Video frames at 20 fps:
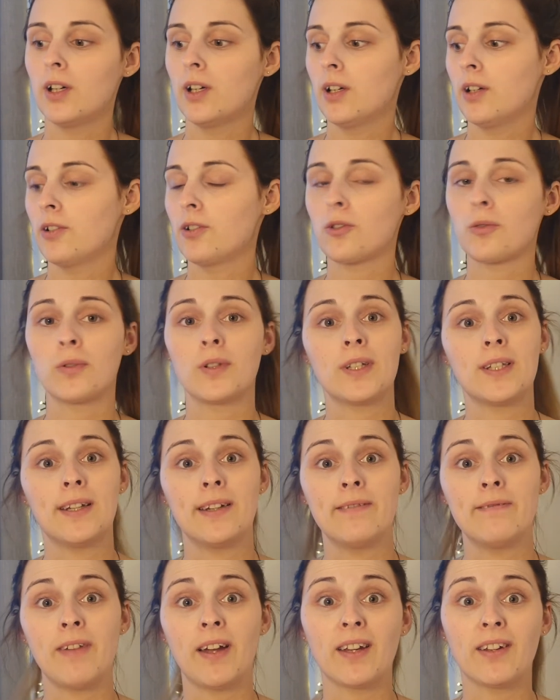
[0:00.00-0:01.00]
I just want to say
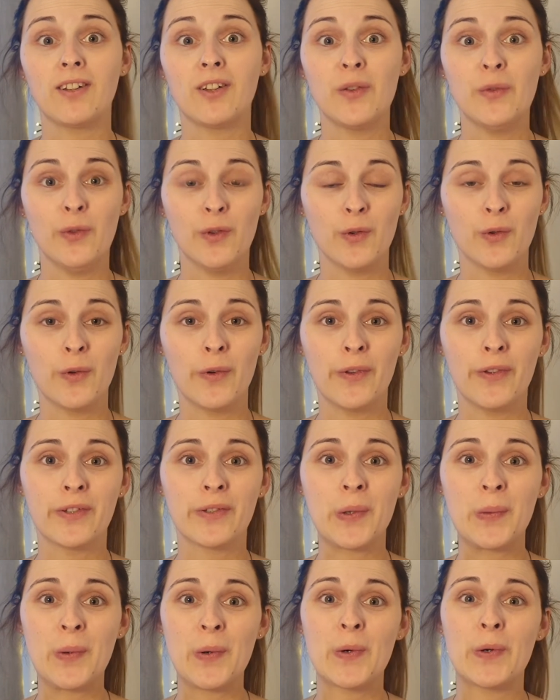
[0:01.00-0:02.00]
thank you for all of the
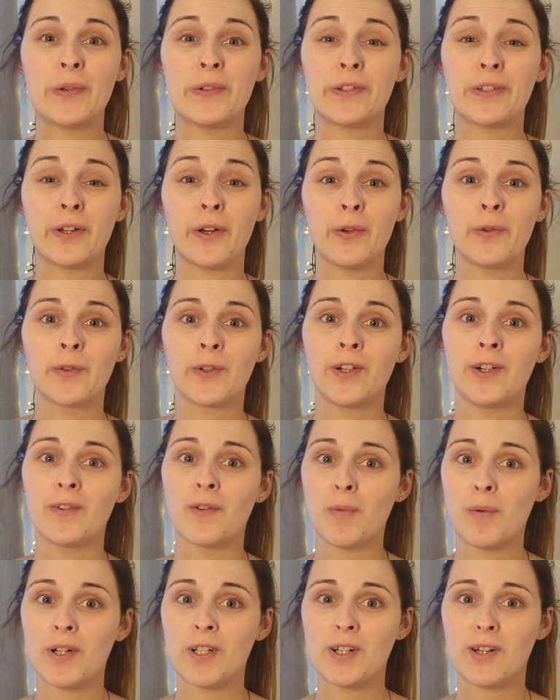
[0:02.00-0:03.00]
support so far on
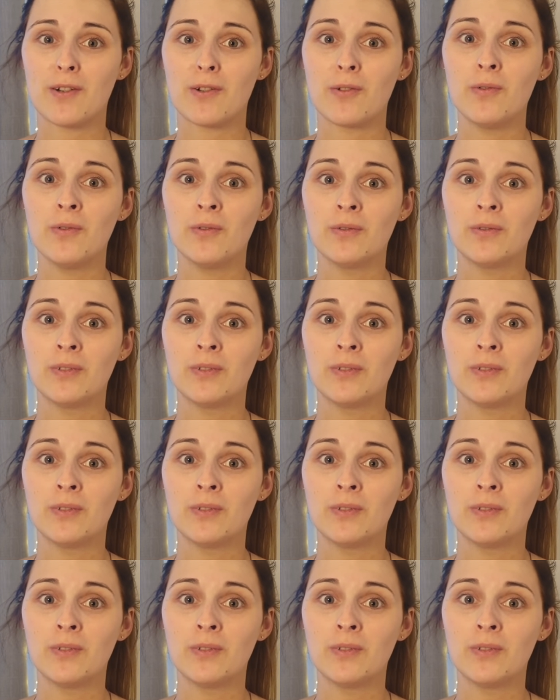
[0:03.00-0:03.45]
my channel.